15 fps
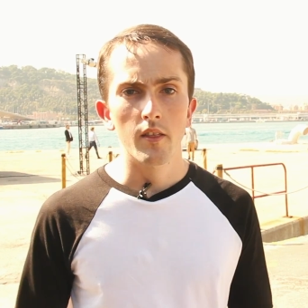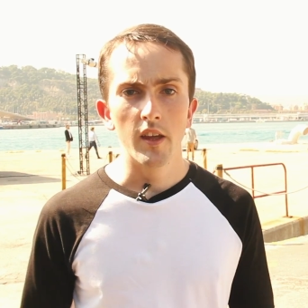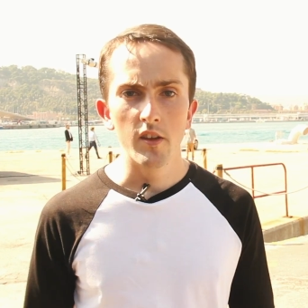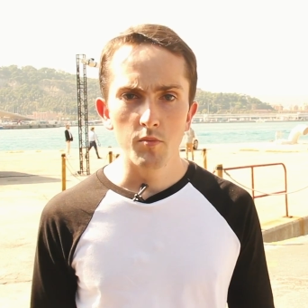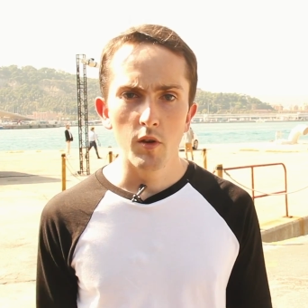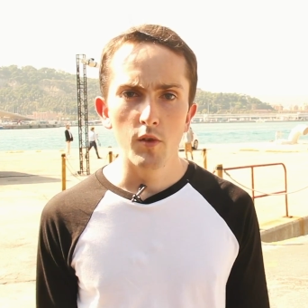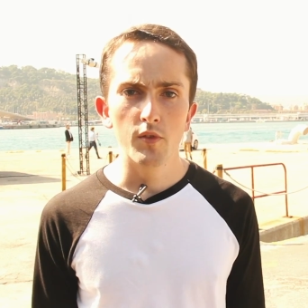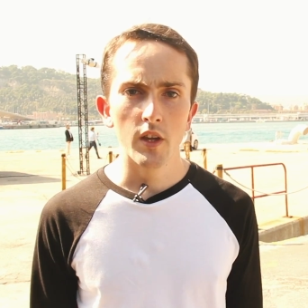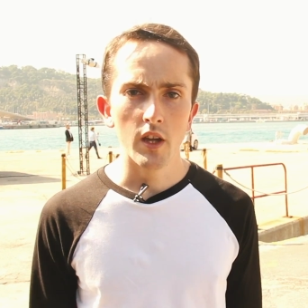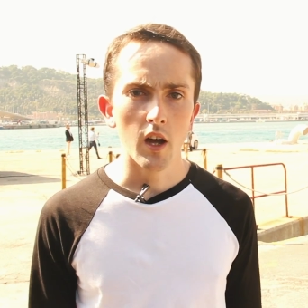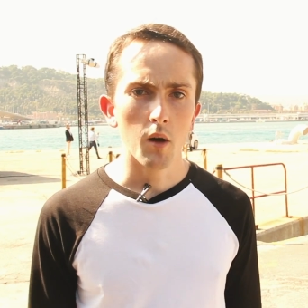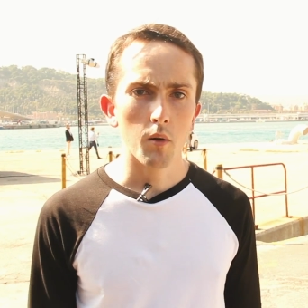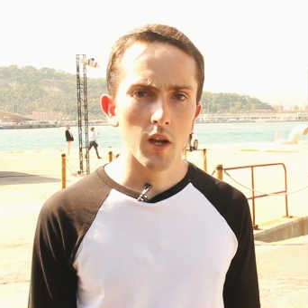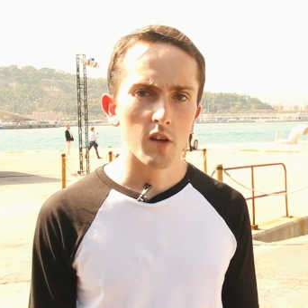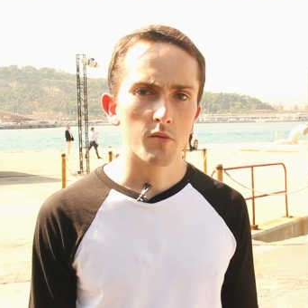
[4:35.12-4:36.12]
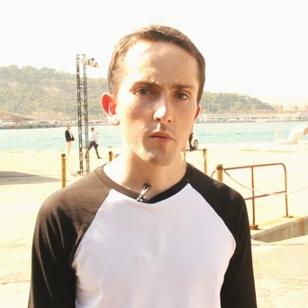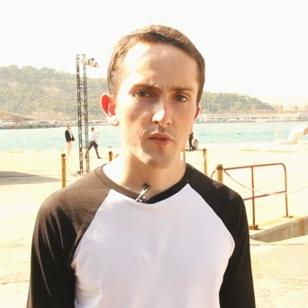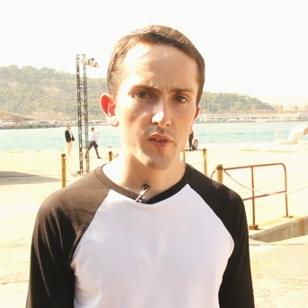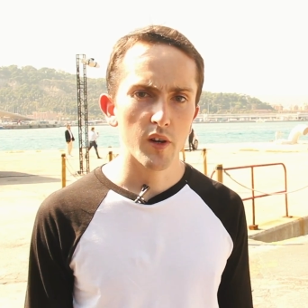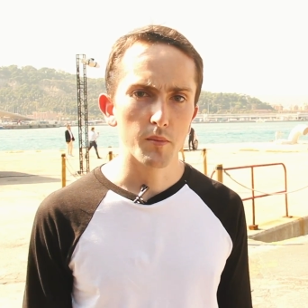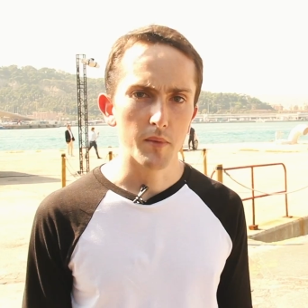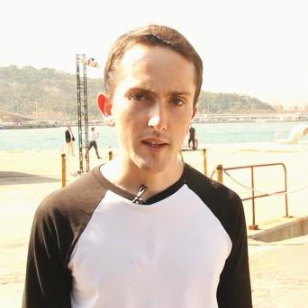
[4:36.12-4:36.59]
They've moved the car while I've been
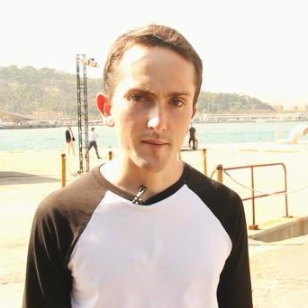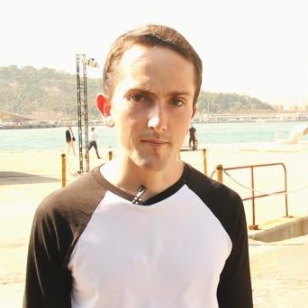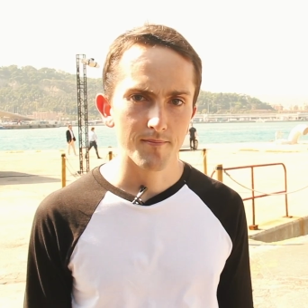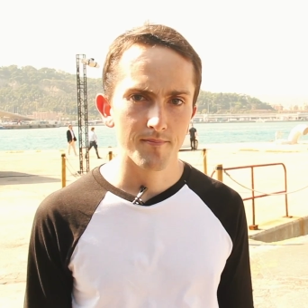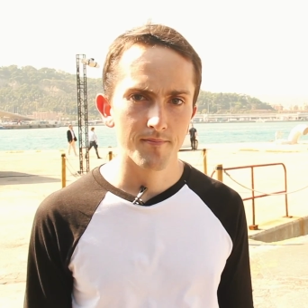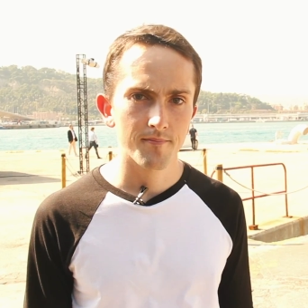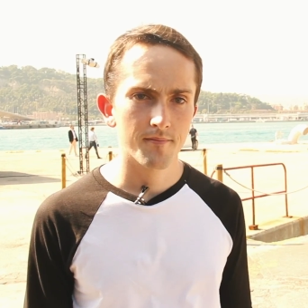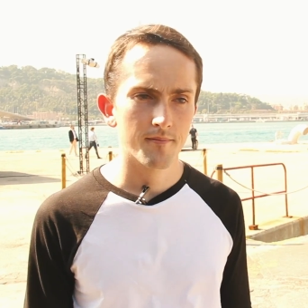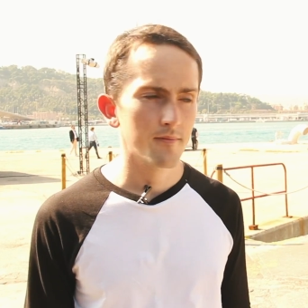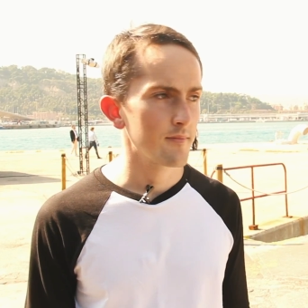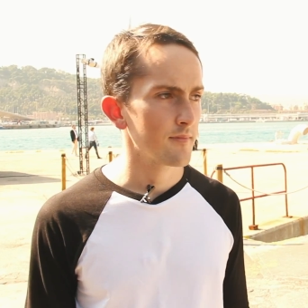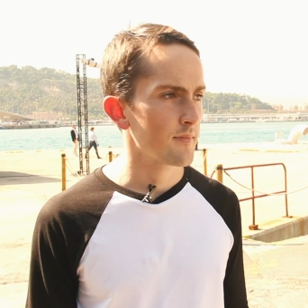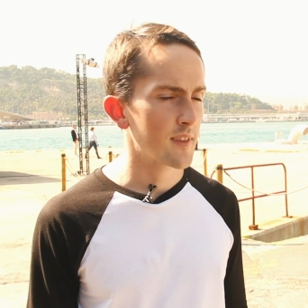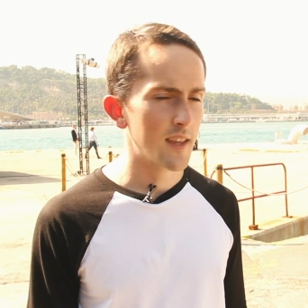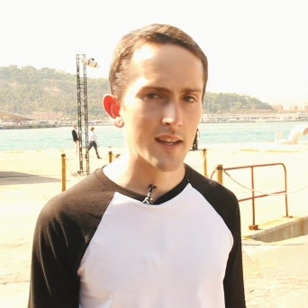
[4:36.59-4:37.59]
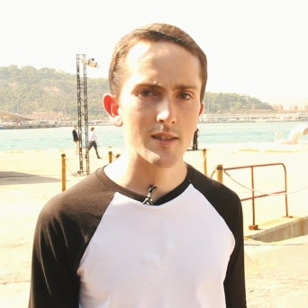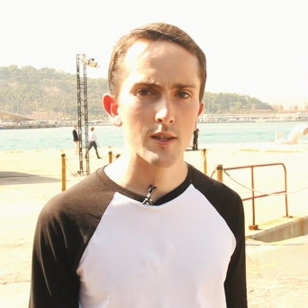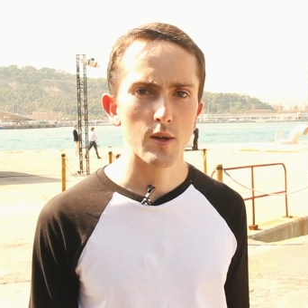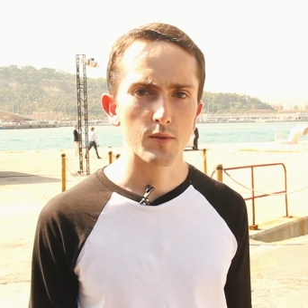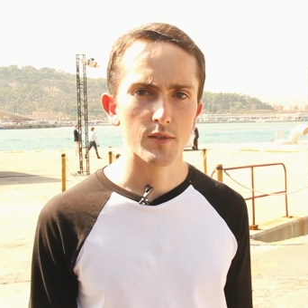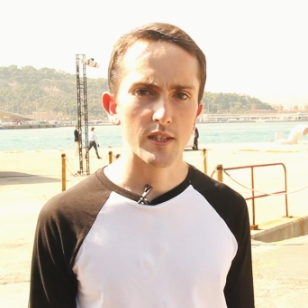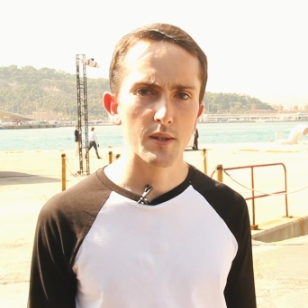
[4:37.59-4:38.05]
filming. There's a
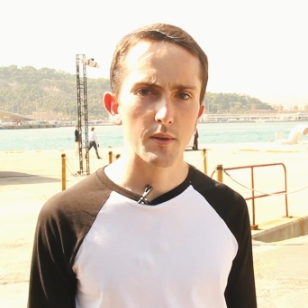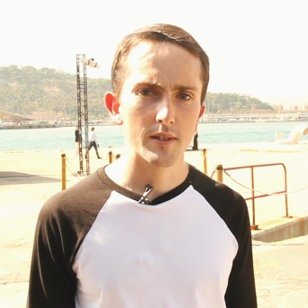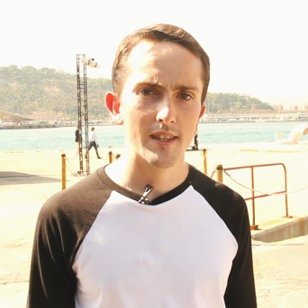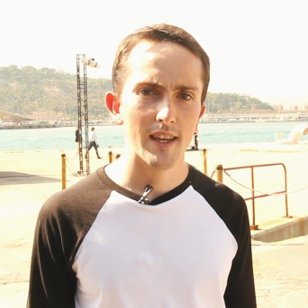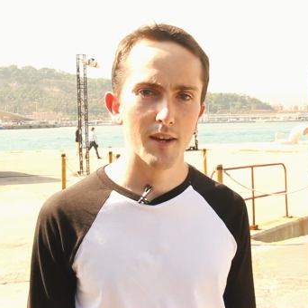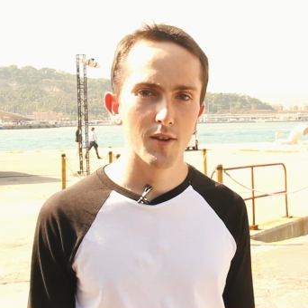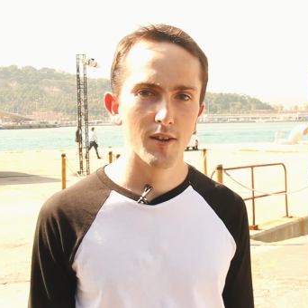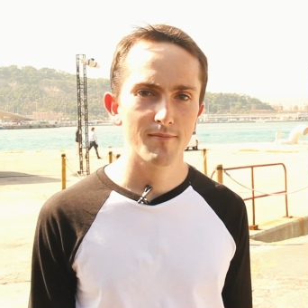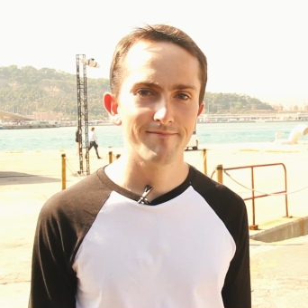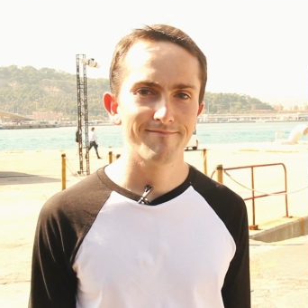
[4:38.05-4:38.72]
continuity error.